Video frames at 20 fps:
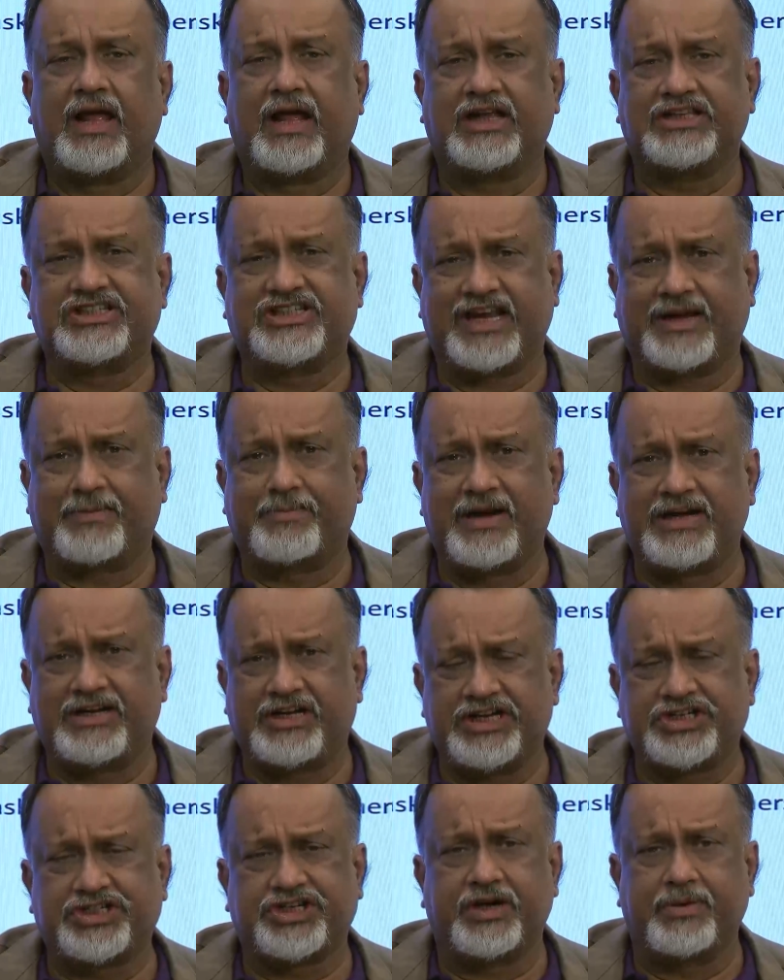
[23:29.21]

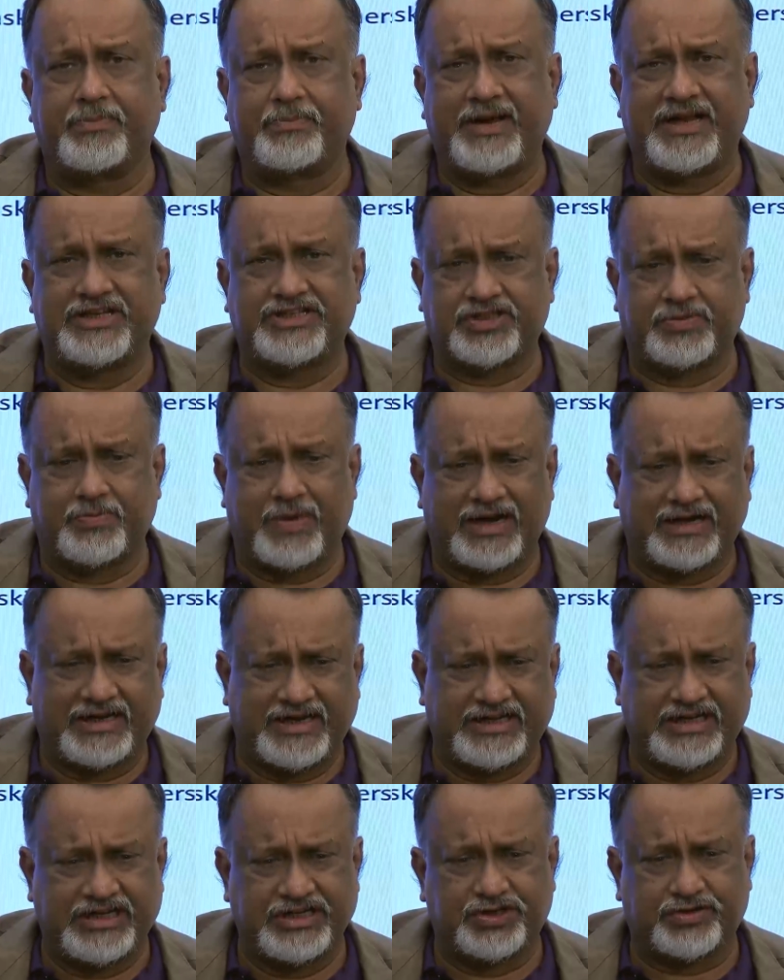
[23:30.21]
segmentation based
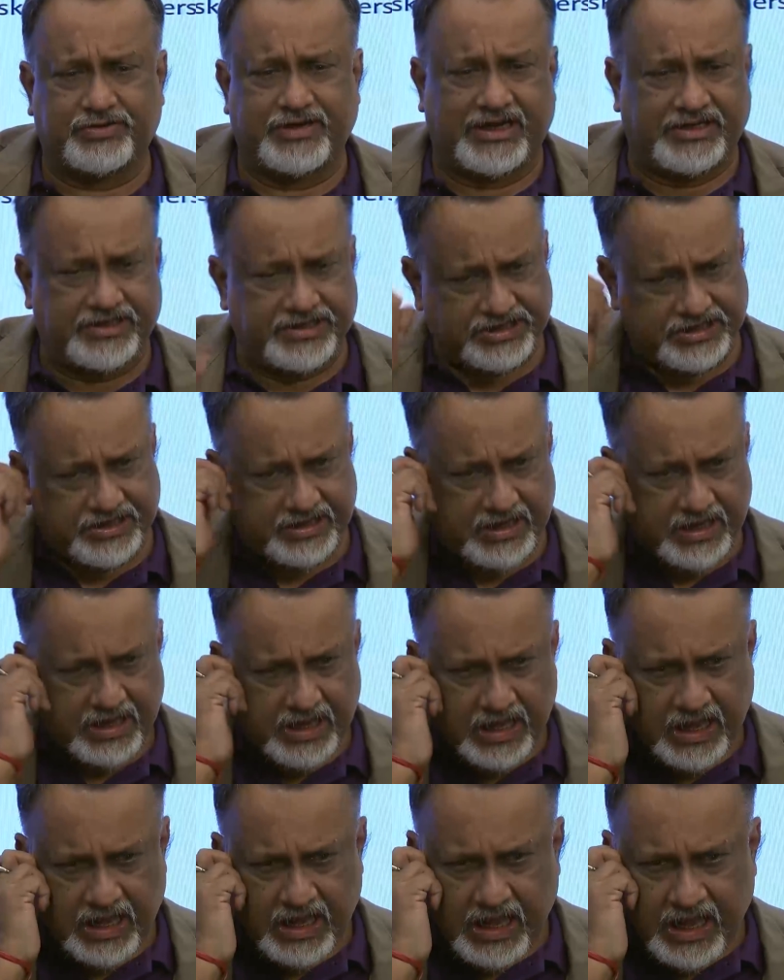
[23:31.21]
marketing strategy.
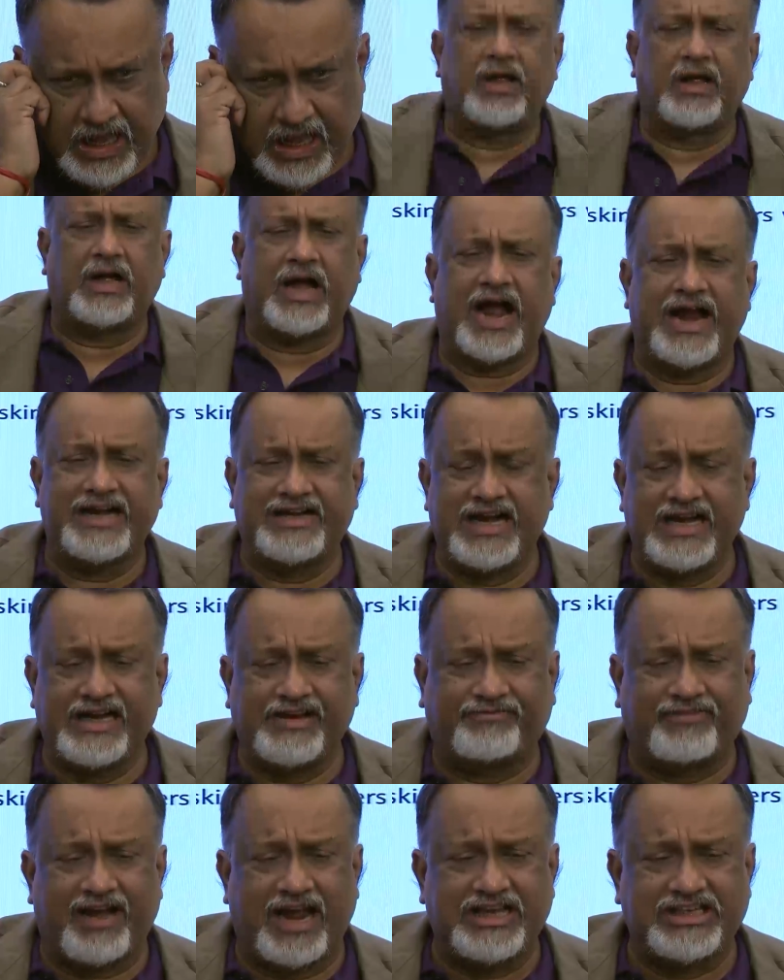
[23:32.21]

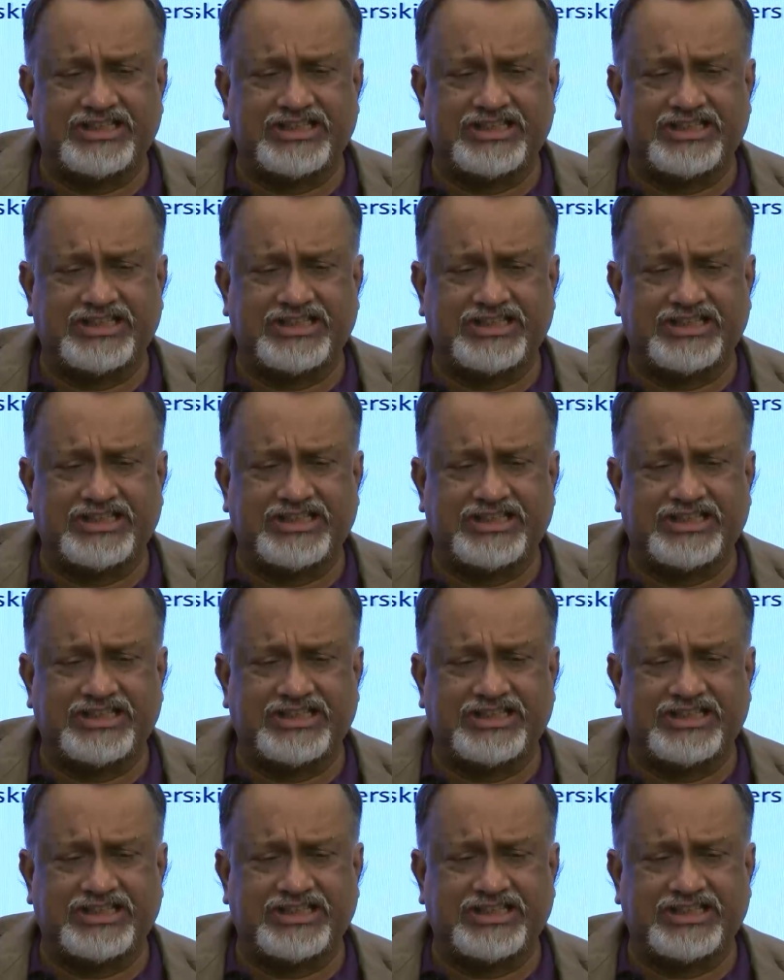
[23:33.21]
Identifying